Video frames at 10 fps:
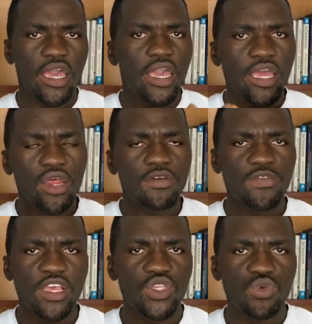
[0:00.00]
a lot of
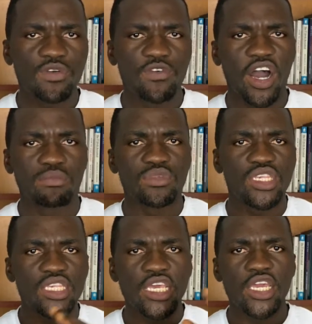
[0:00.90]
things we've um,
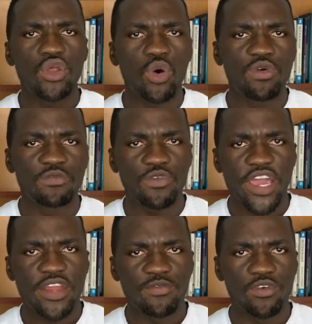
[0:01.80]
seen or we've
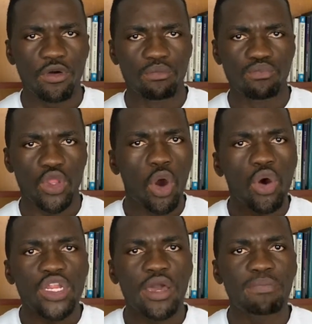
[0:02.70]
read from
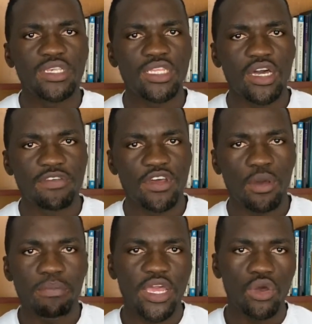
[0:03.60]
other personal
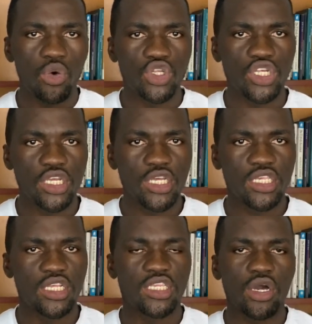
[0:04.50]
development
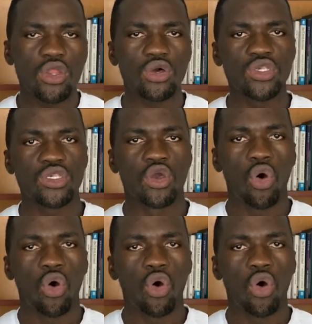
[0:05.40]
coaches, they tell us,